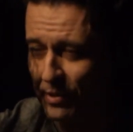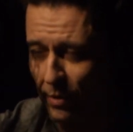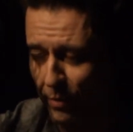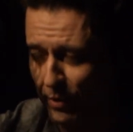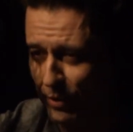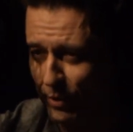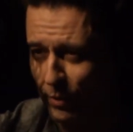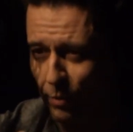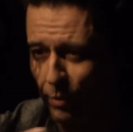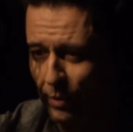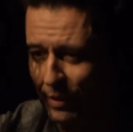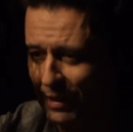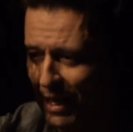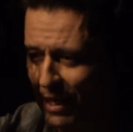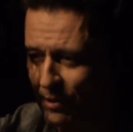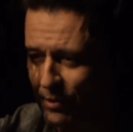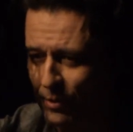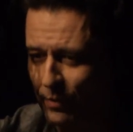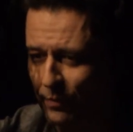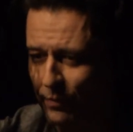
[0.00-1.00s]
I won an award
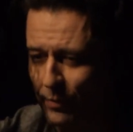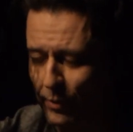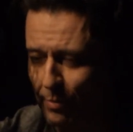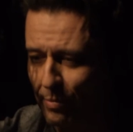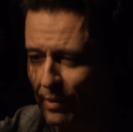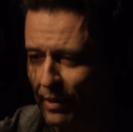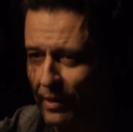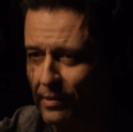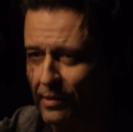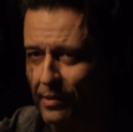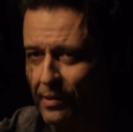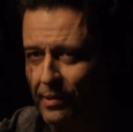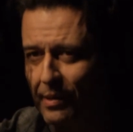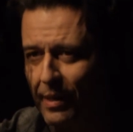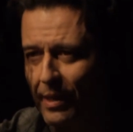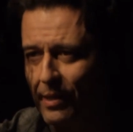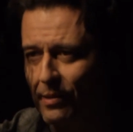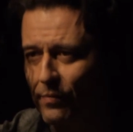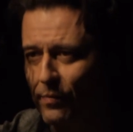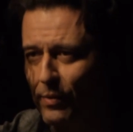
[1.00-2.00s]
last year, first place in the
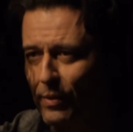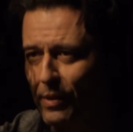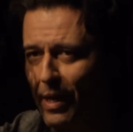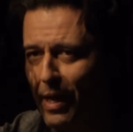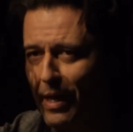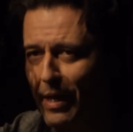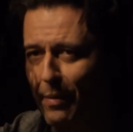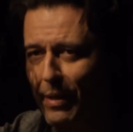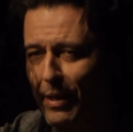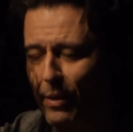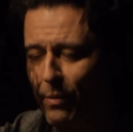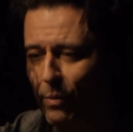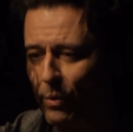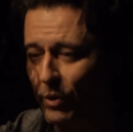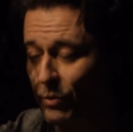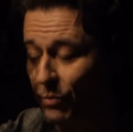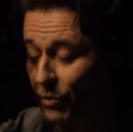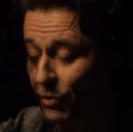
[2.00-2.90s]
states for the IMA awards,